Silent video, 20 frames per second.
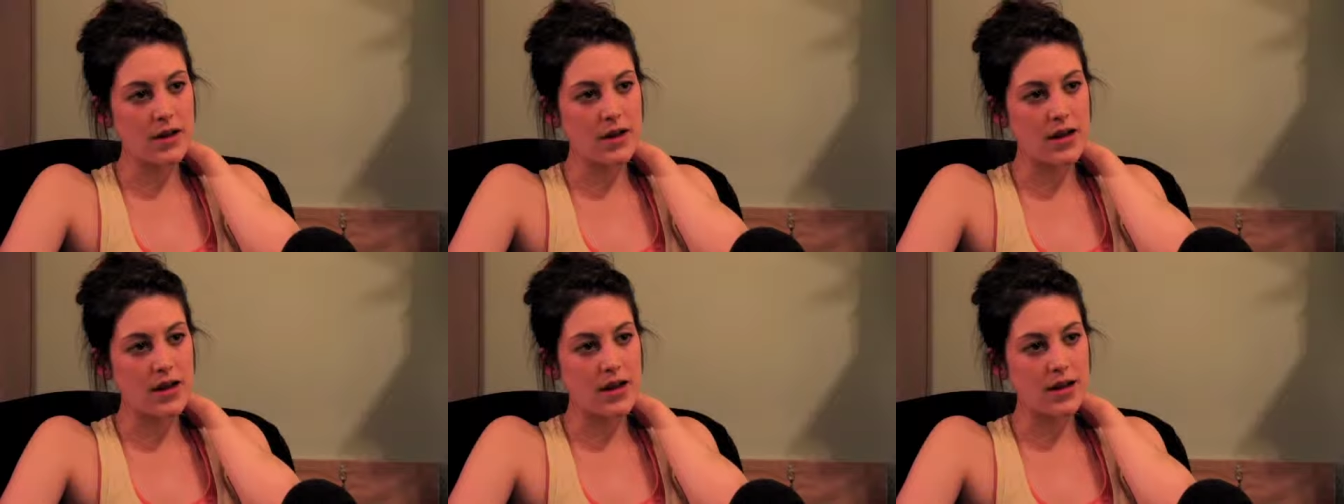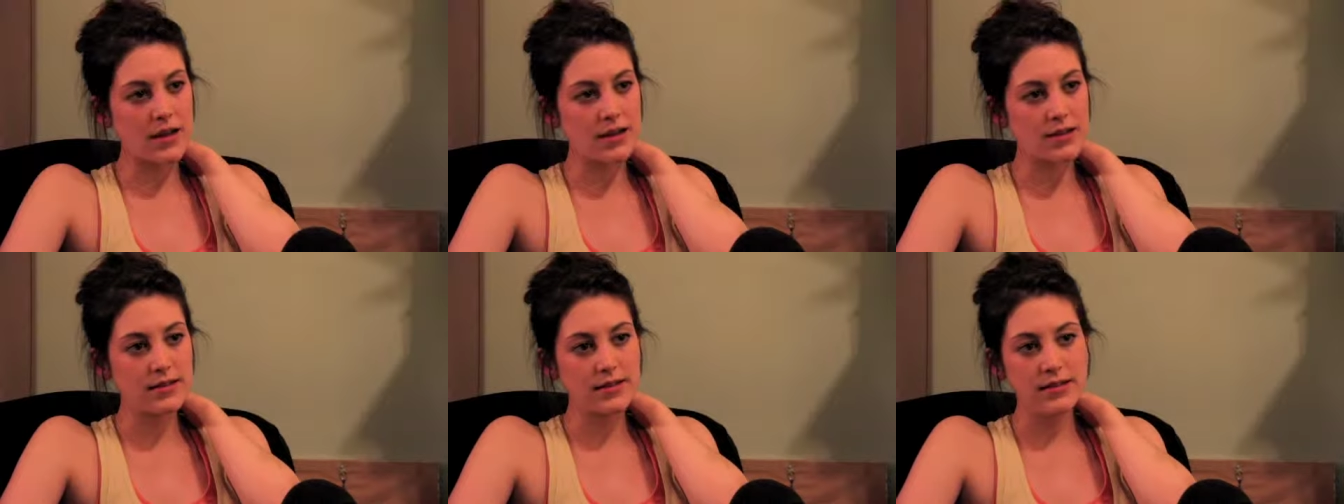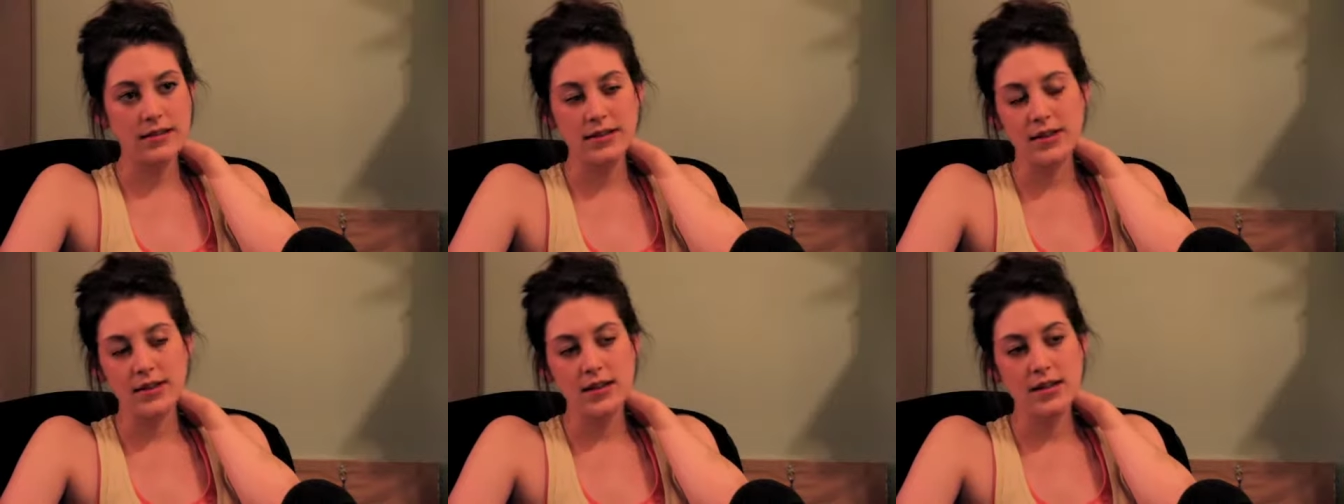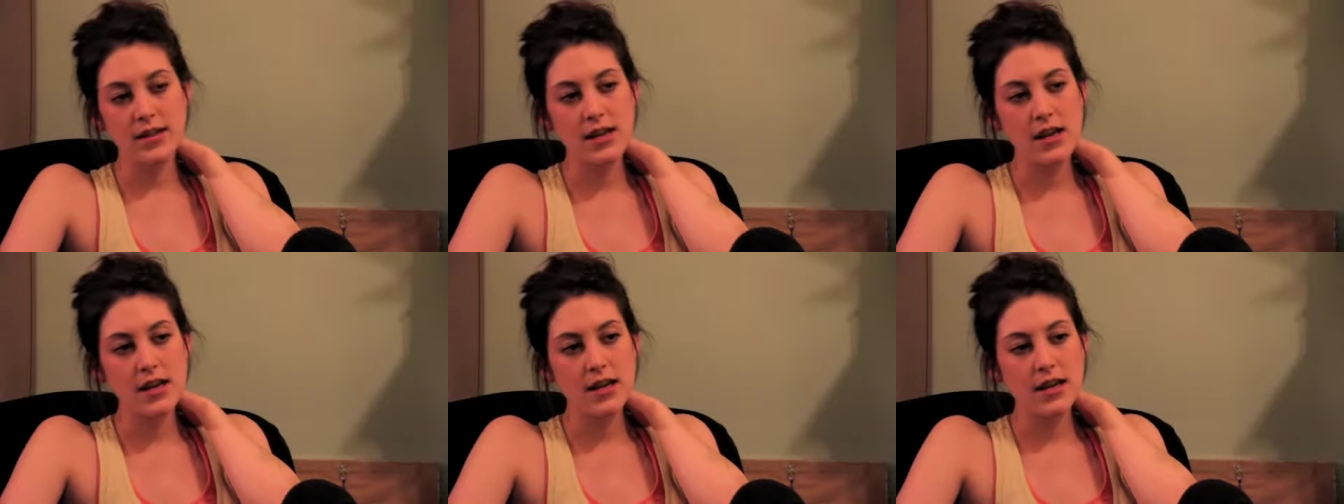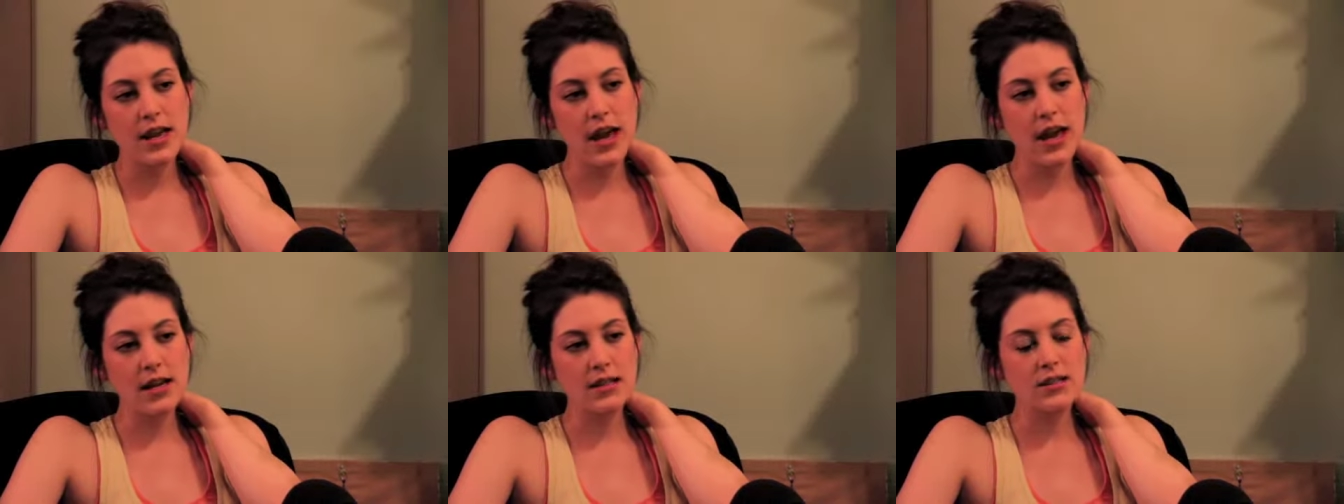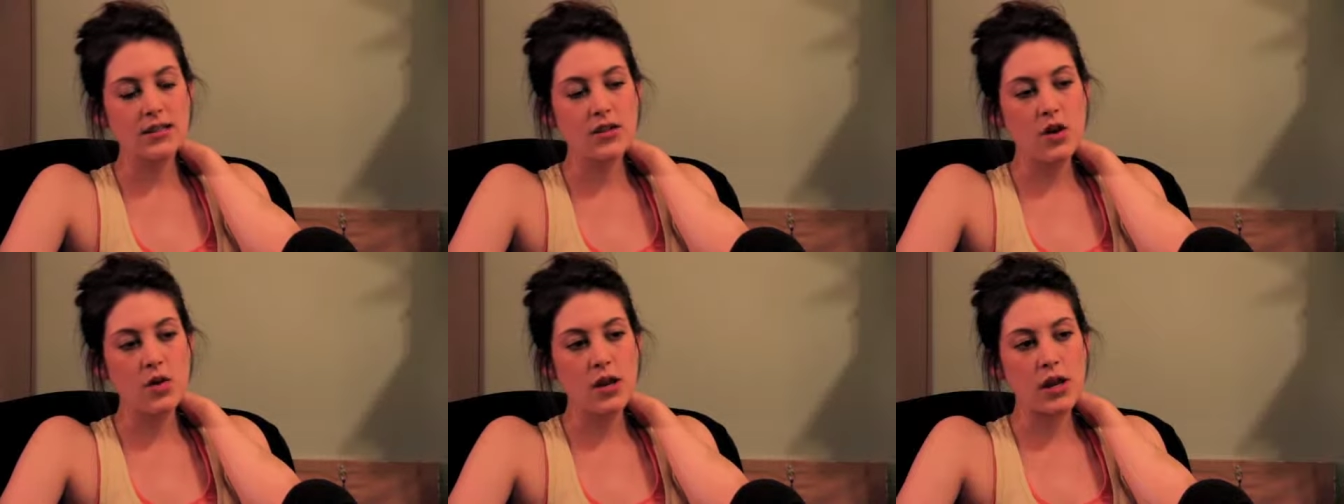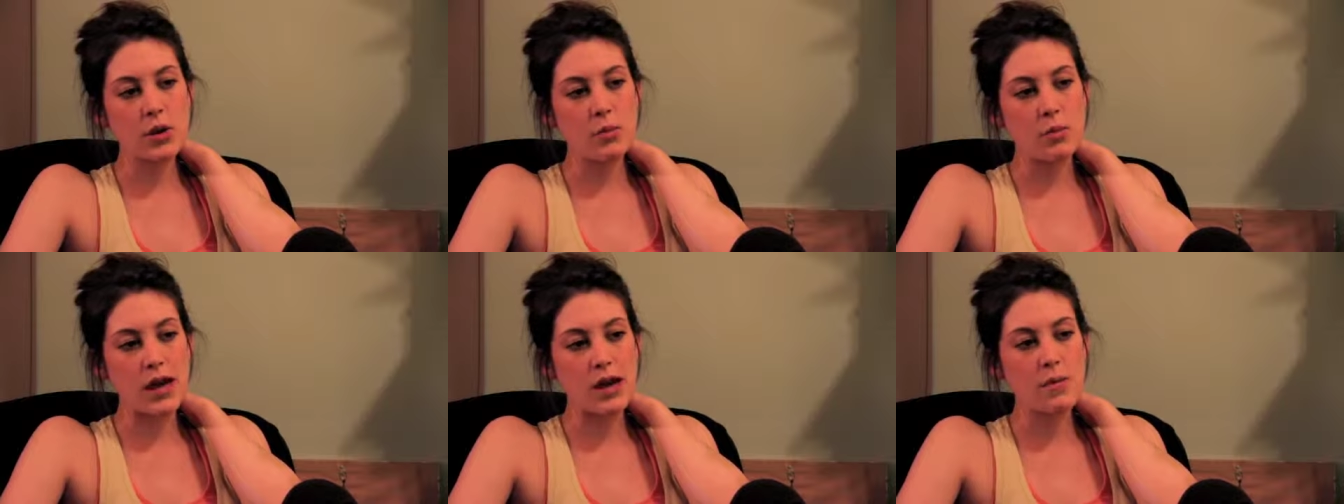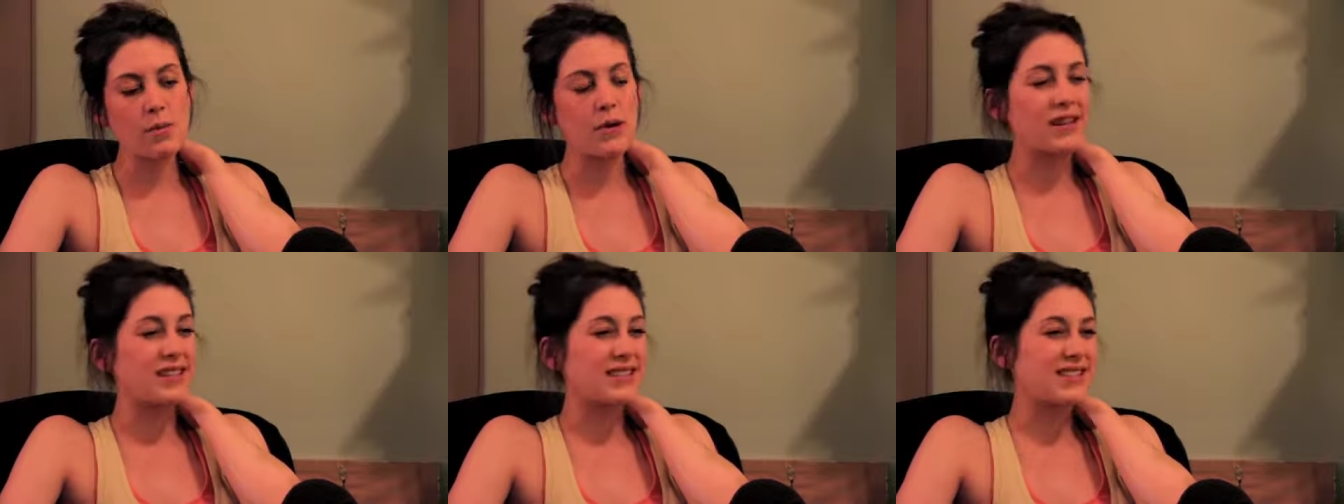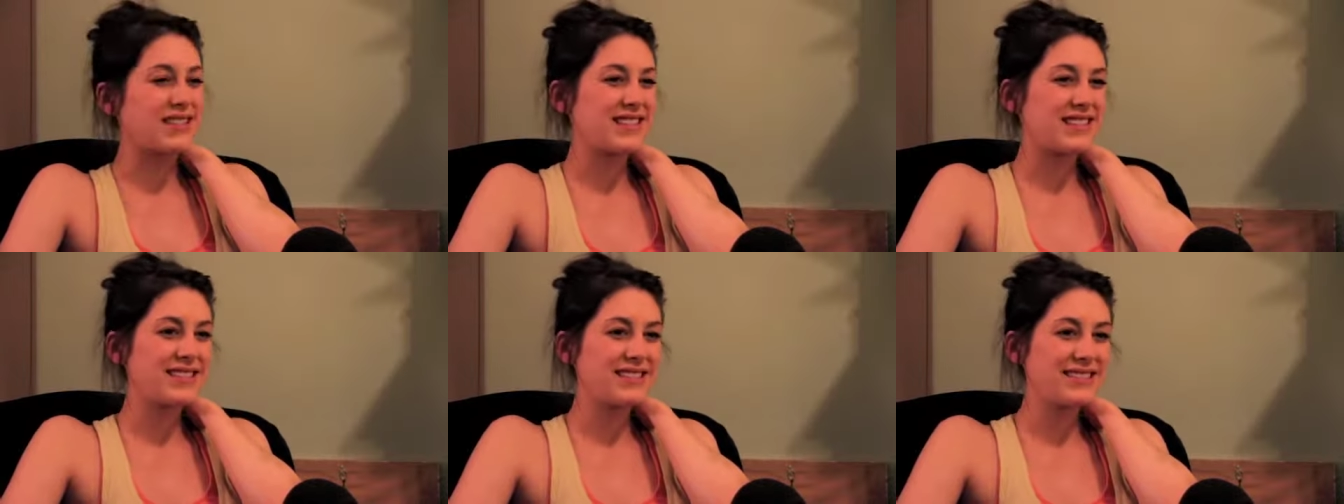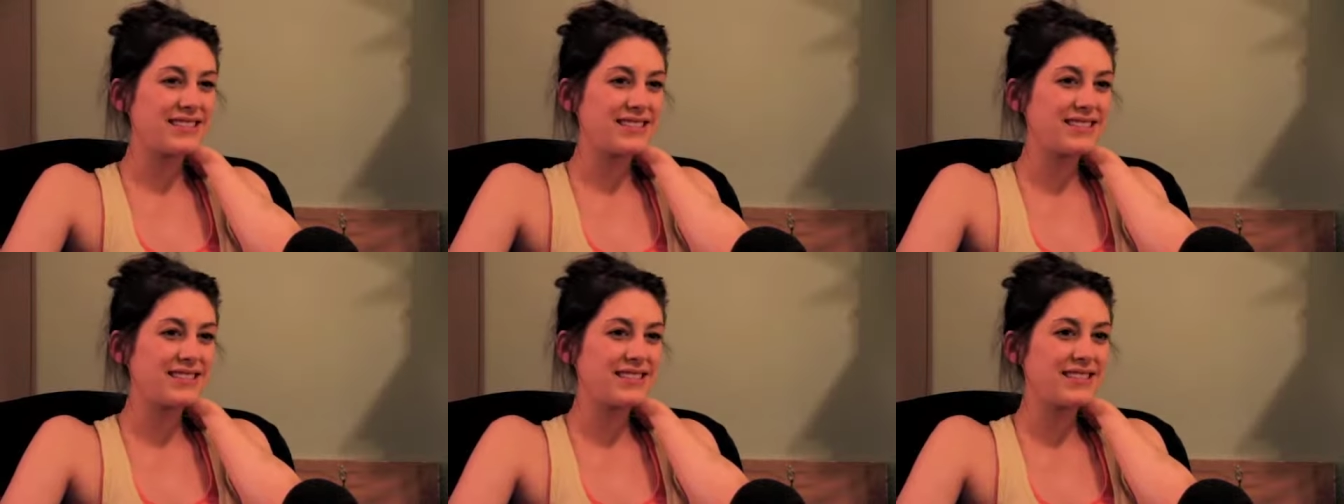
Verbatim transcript: uh, cats don't eat babies. Thank you.